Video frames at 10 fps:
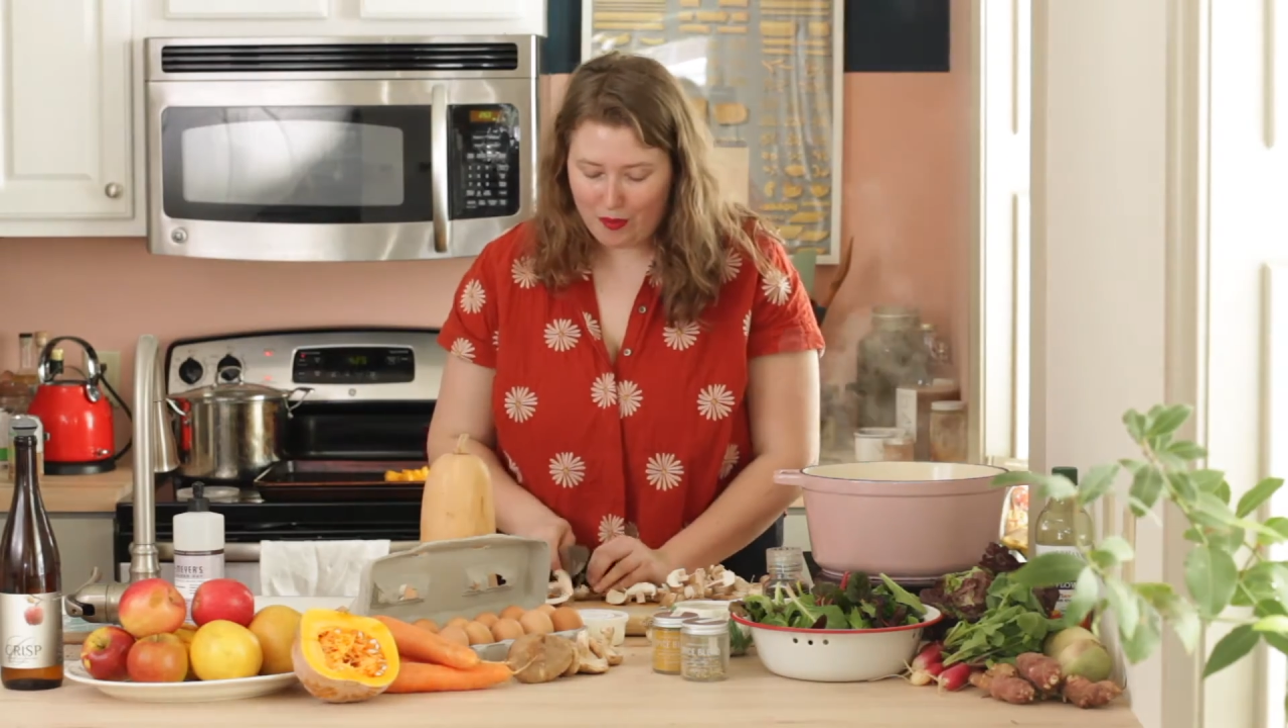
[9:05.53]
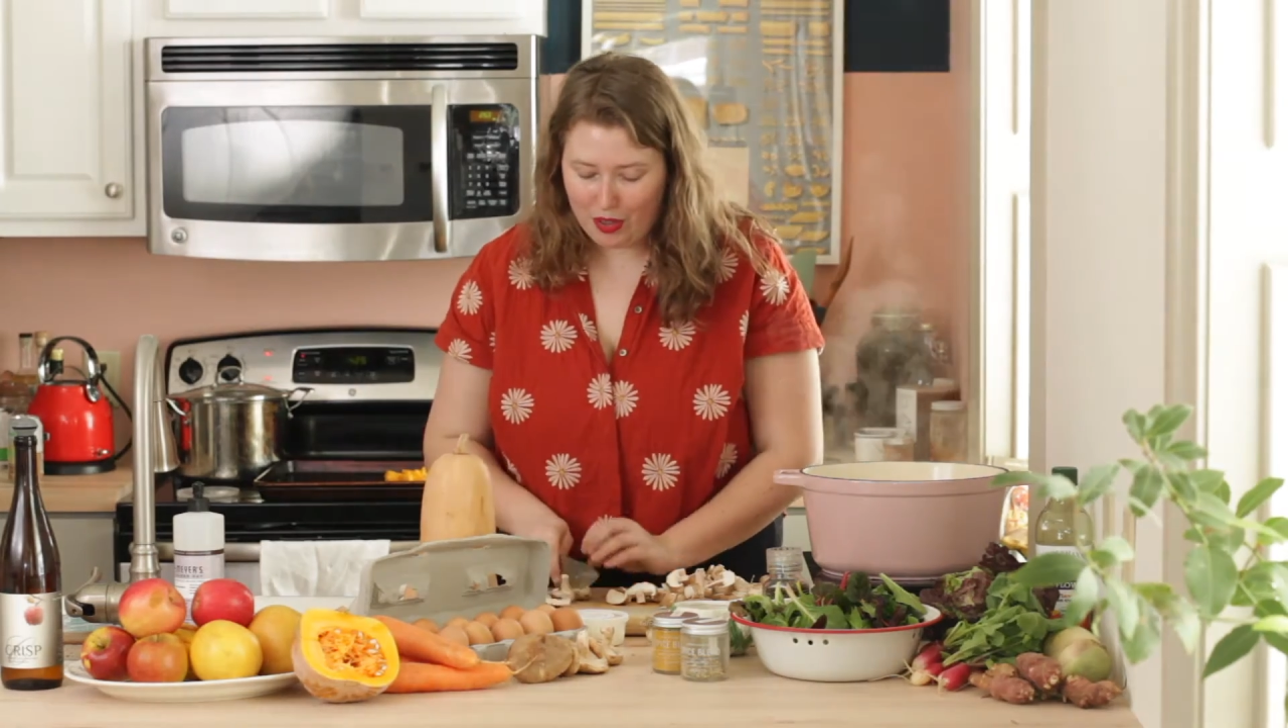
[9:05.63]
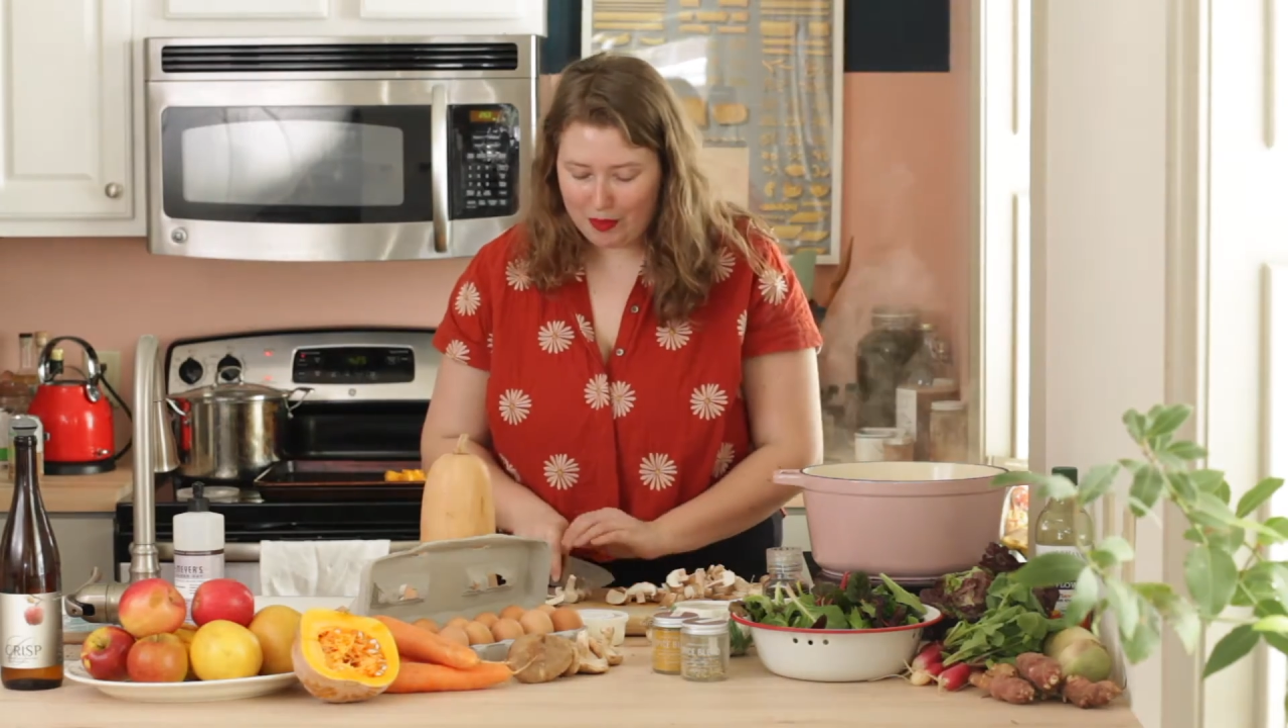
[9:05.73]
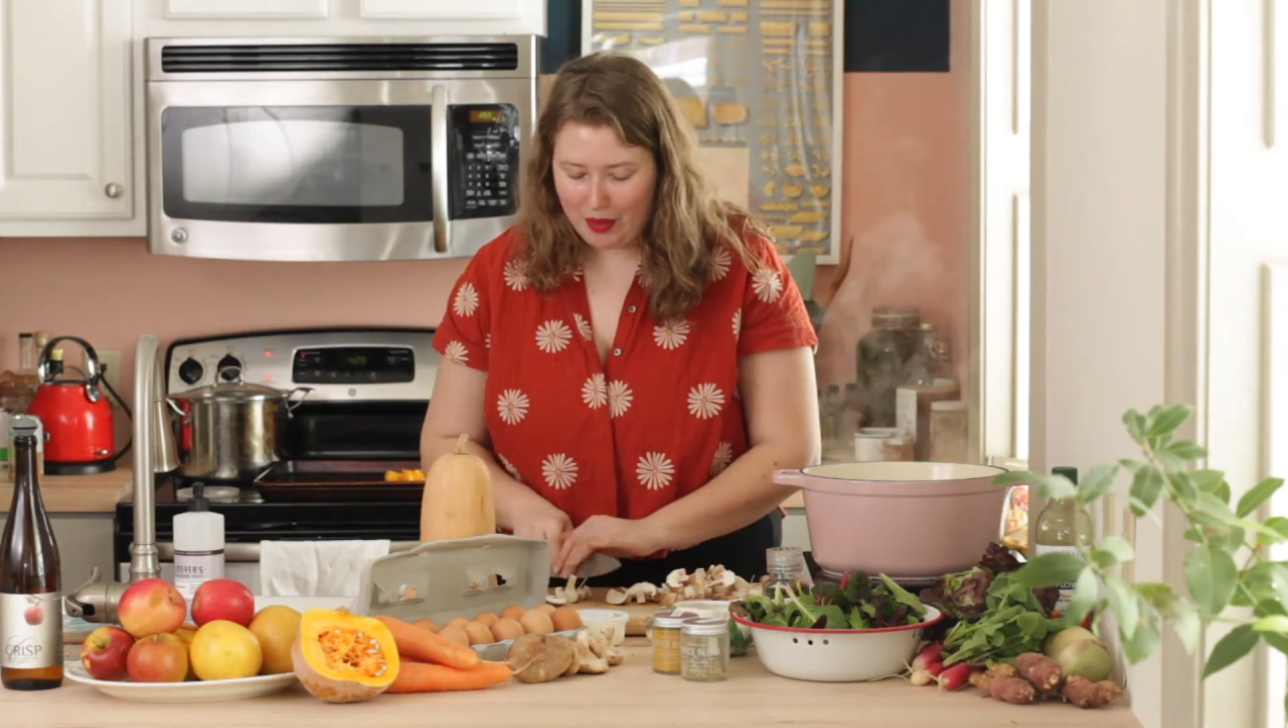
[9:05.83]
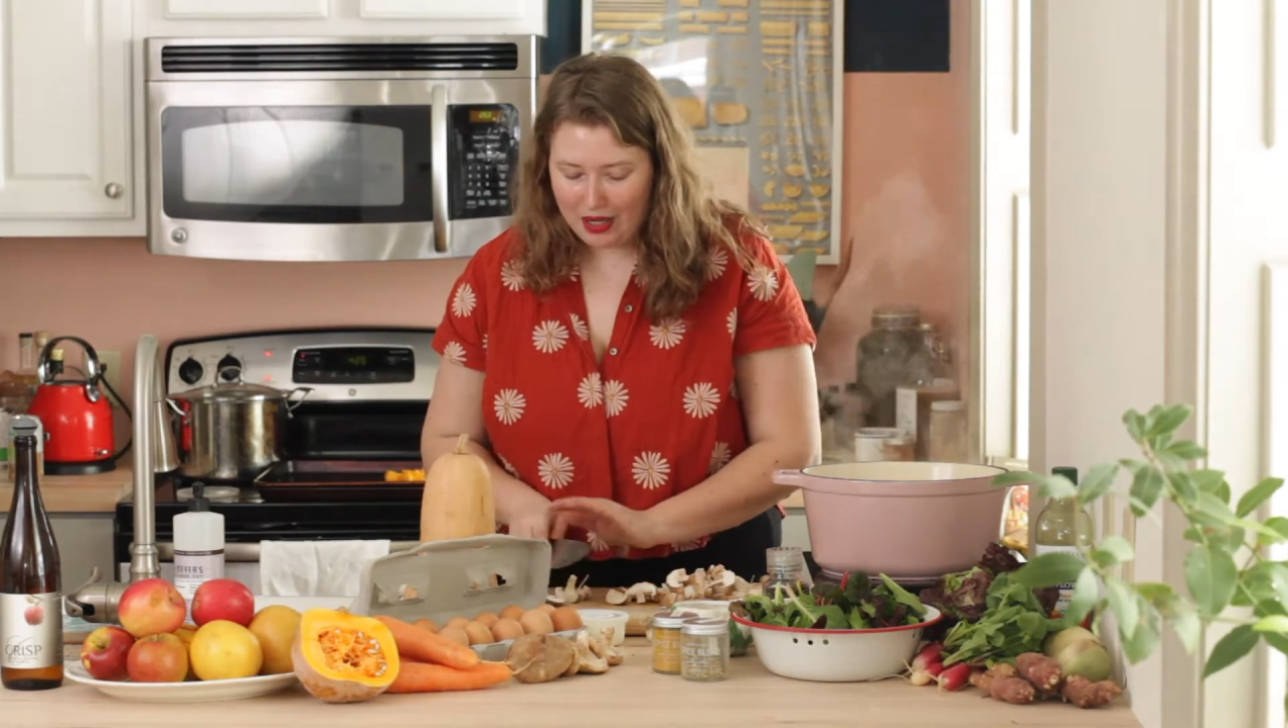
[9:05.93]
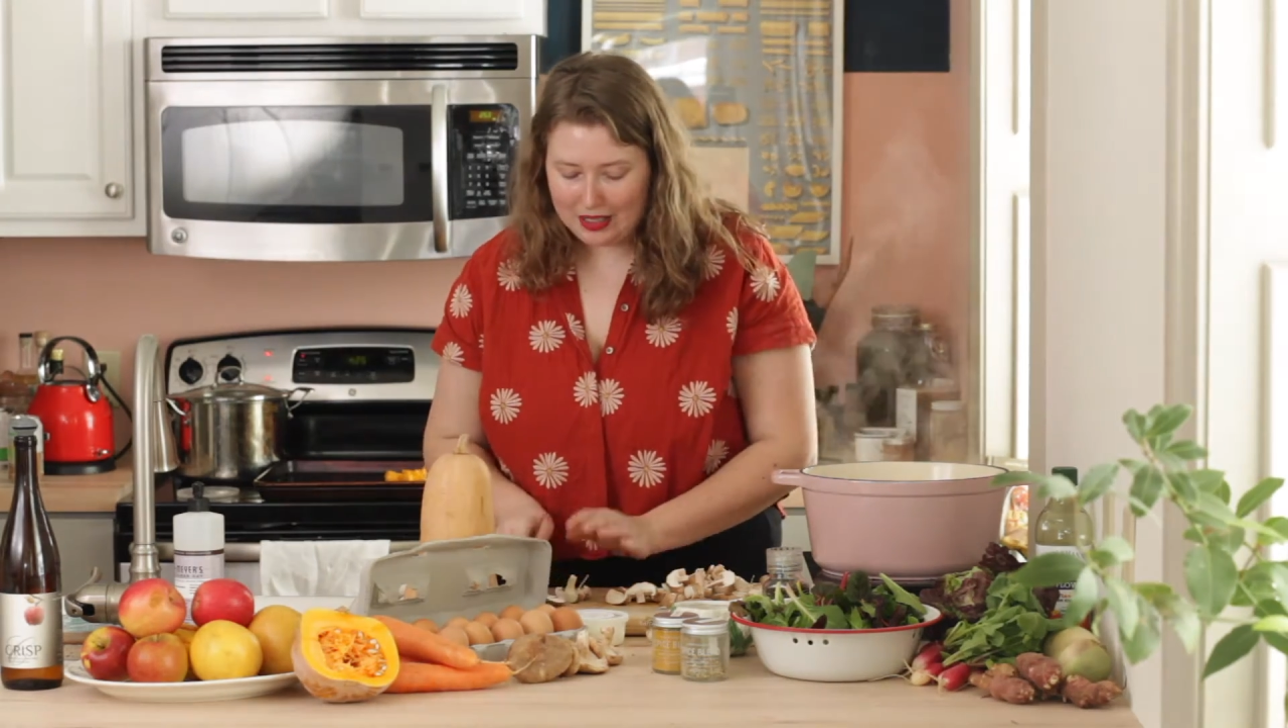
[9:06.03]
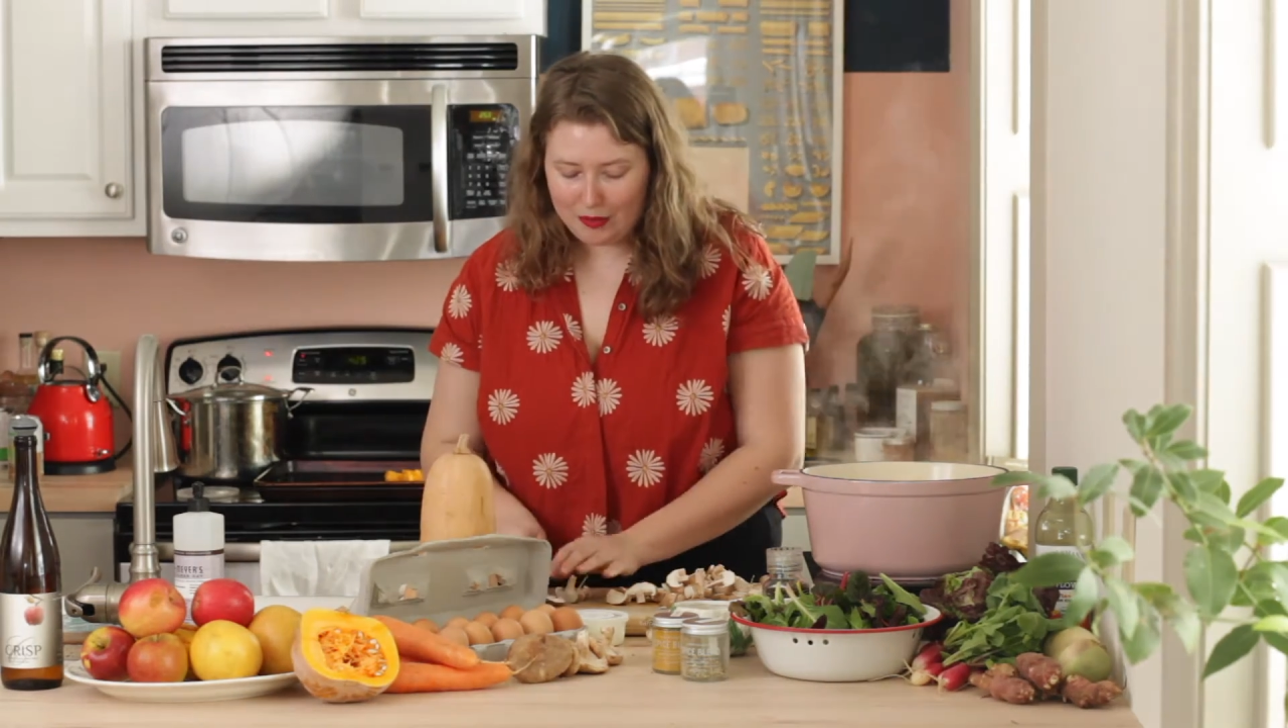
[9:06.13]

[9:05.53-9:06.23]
Market Box